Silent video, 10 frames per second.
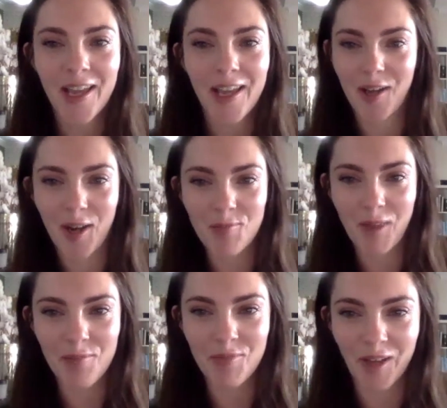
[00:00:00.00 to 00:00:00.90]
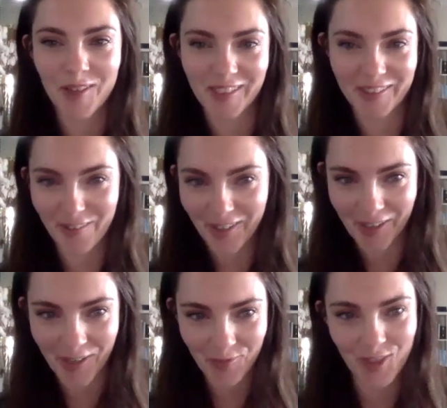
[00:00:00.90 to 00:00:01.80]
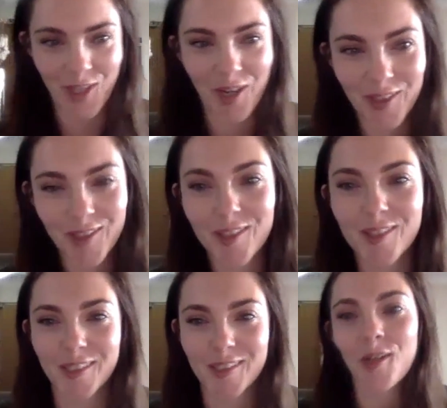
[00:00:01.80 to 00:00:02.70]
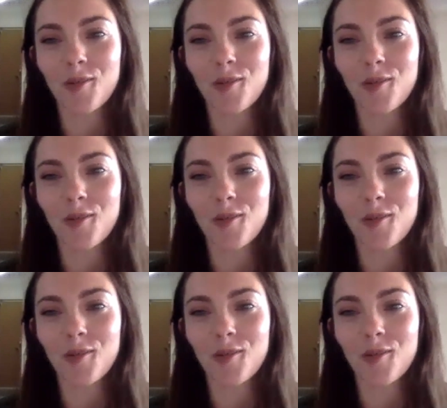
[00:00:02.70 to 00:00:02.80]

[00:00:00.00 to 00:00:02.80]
it kind of made me, I was like, oh, I kind of wish I could use this.